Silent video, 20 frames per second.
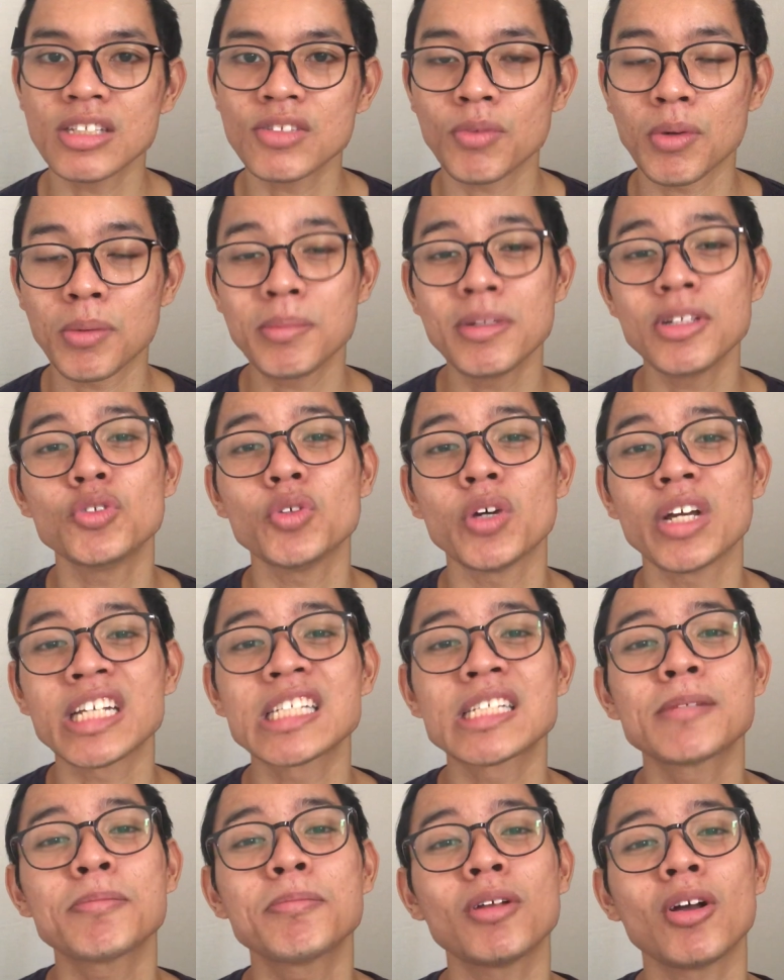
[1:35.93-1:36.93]
for me to
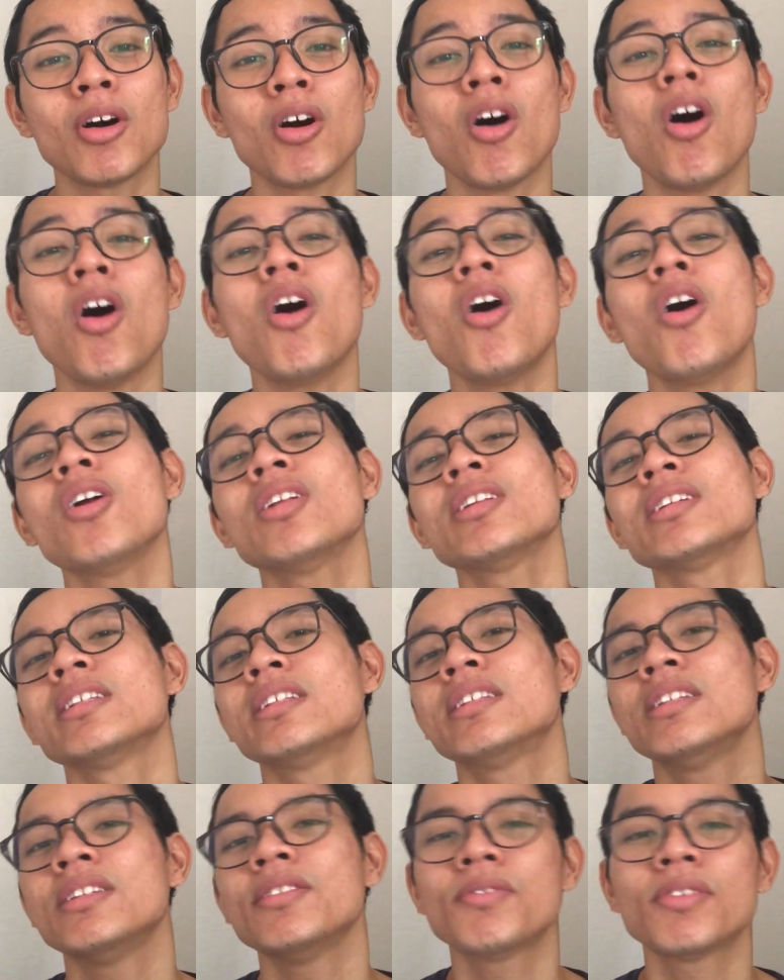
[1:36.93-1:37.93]
explore all the
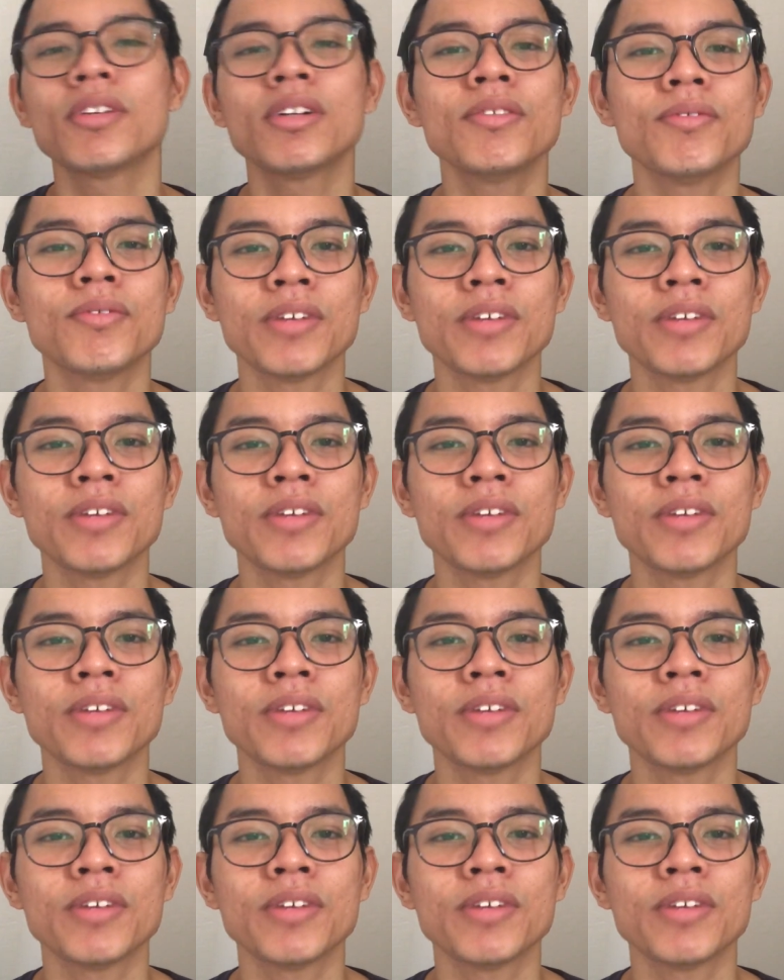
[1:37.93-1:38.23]
different